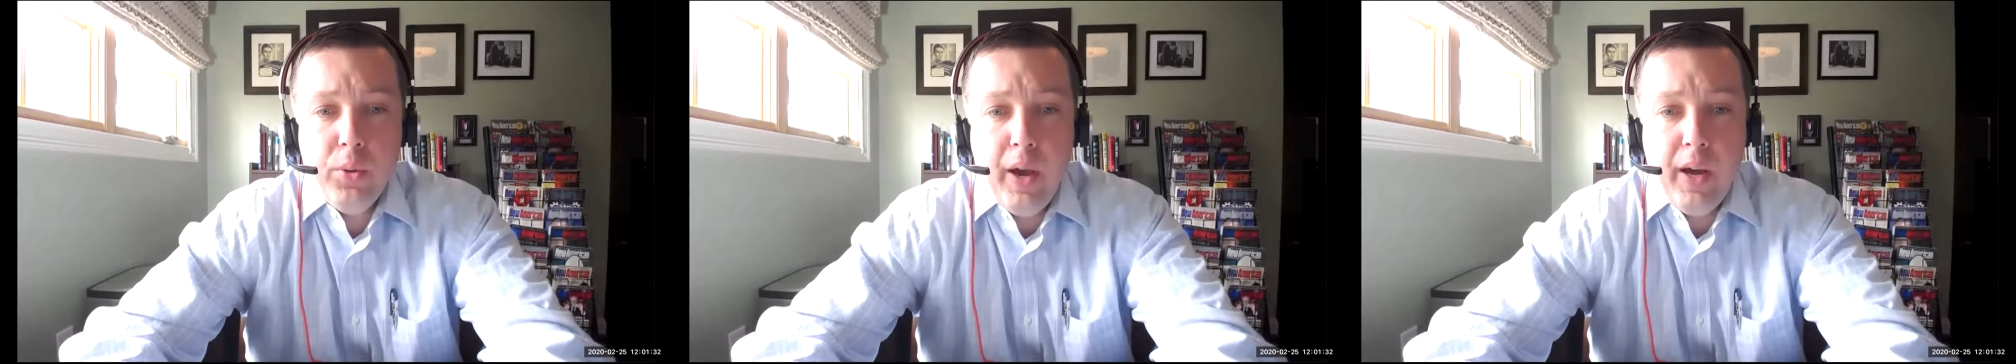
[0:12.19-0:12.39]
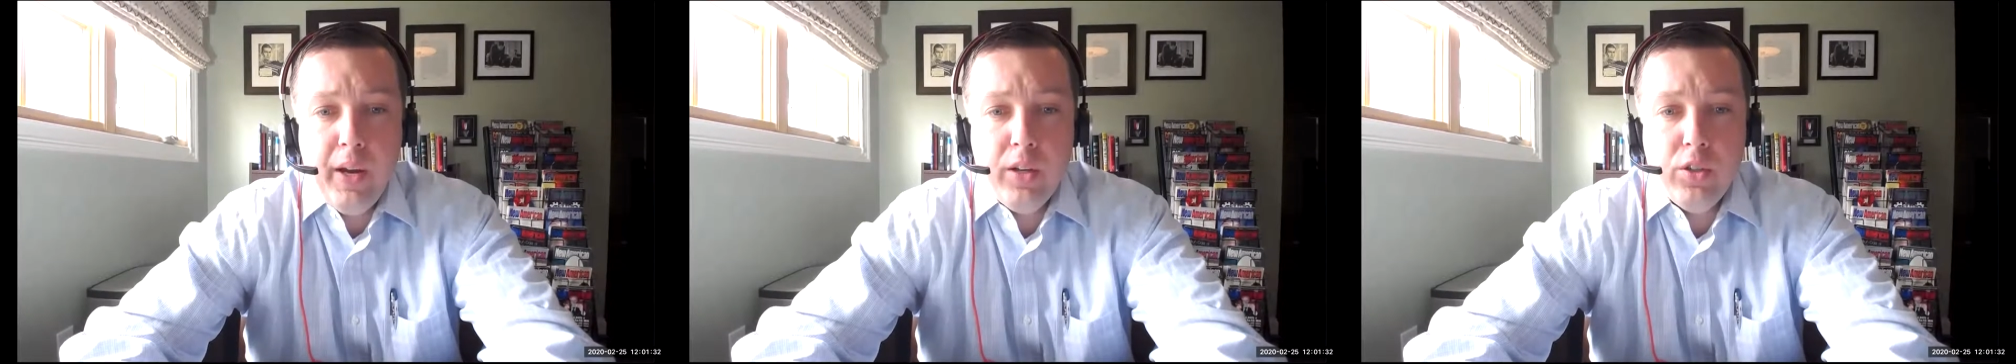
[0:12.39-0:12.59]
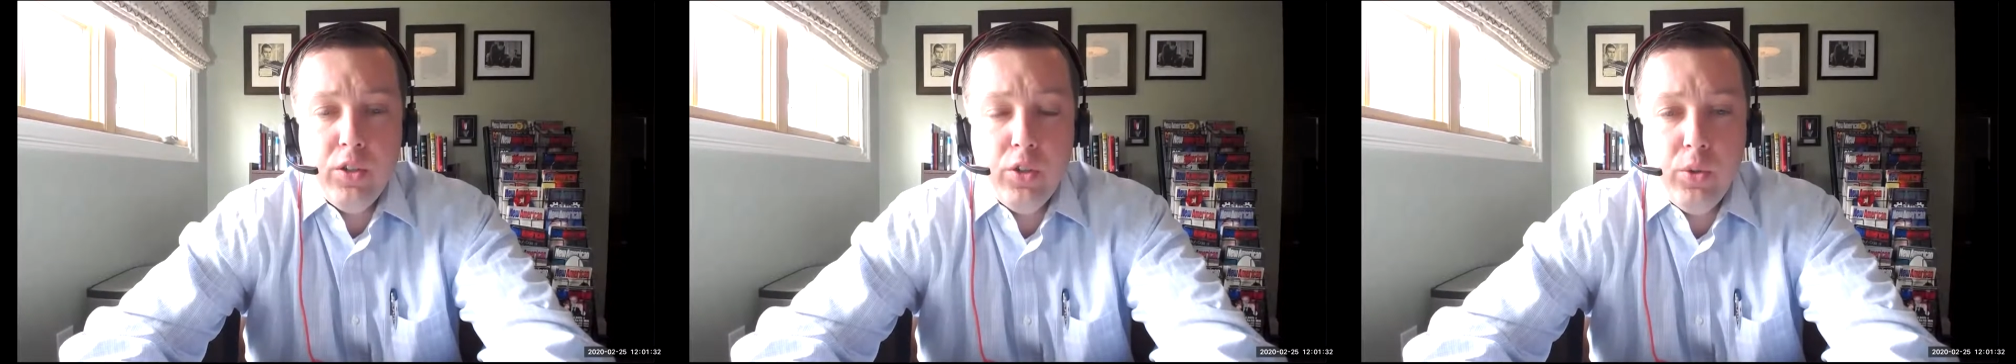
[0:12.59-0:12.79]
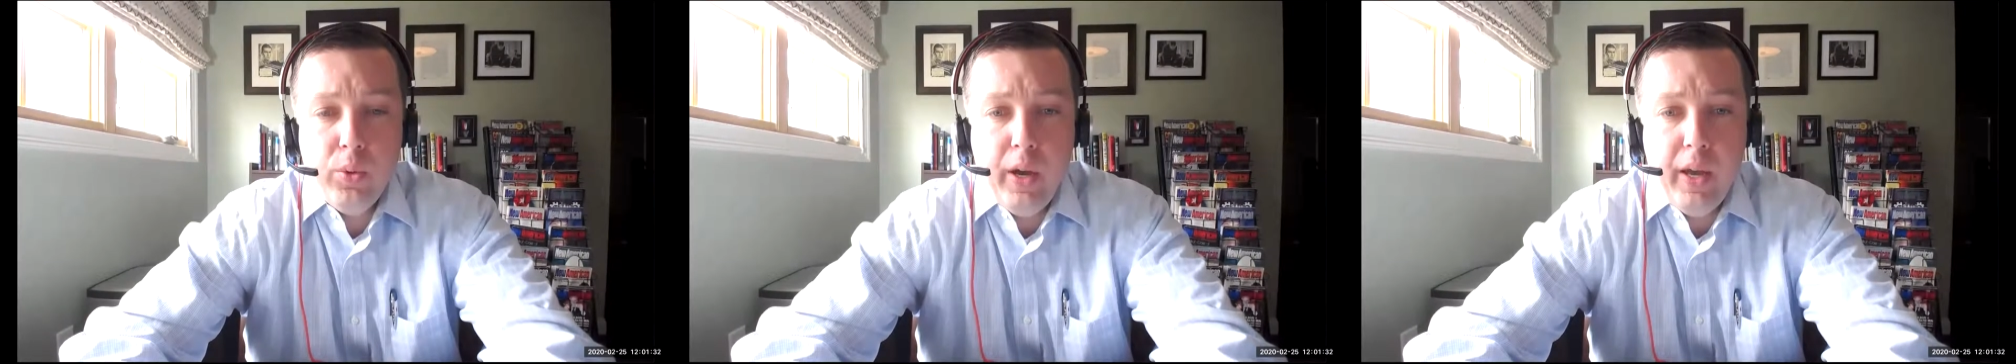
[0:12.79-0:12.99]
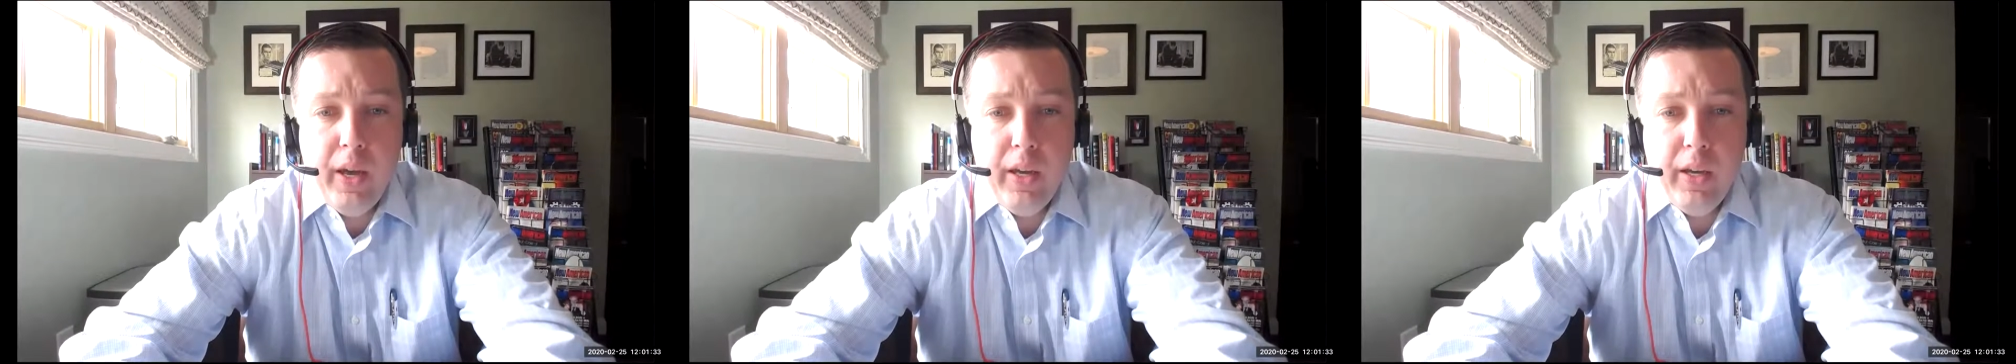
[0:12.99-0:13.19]
how to do
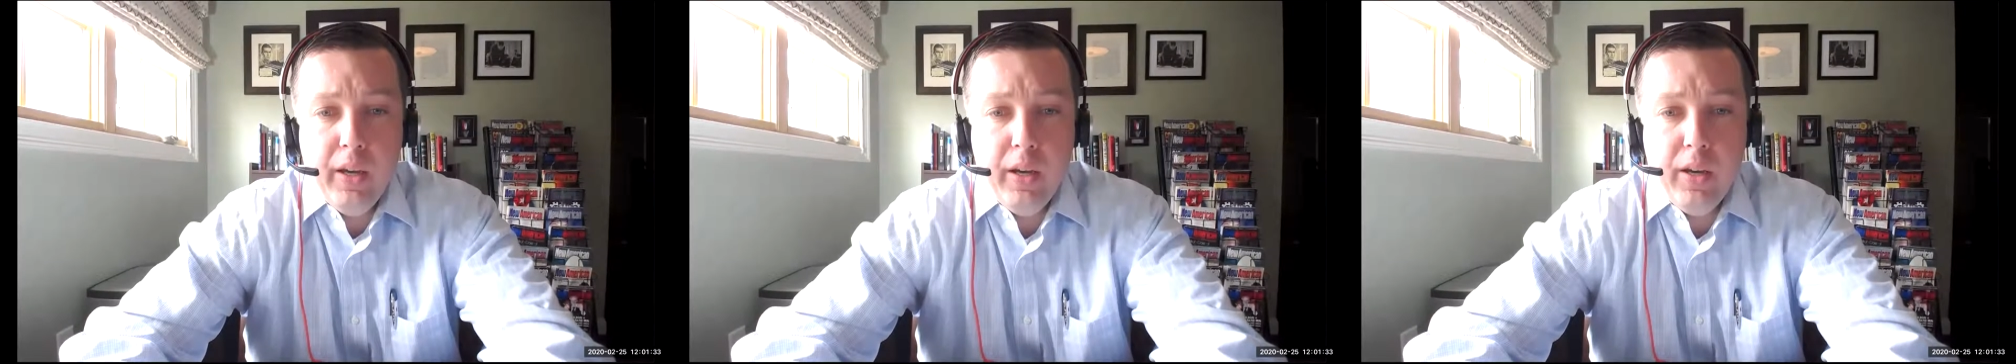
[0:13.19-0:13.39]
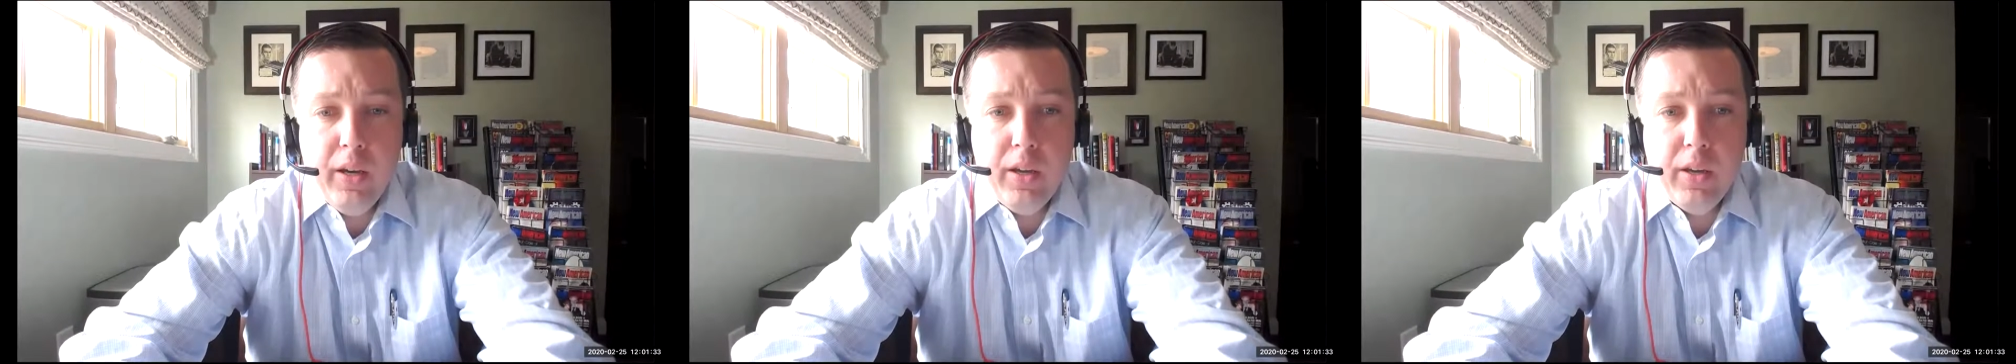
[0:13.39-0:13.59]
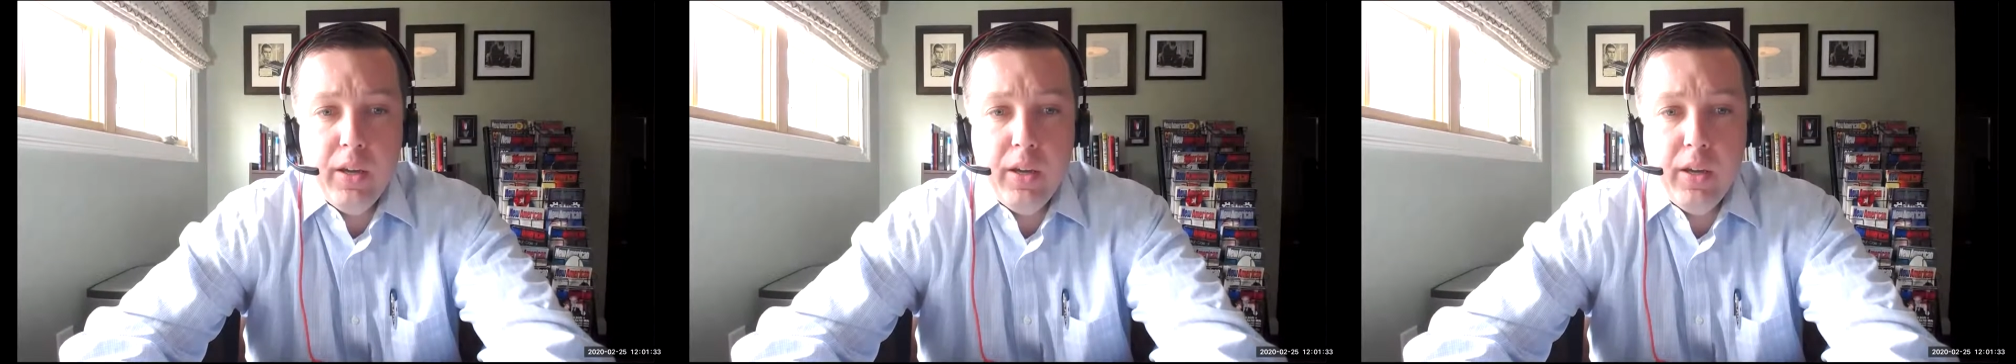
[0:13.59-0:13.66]
a, uh,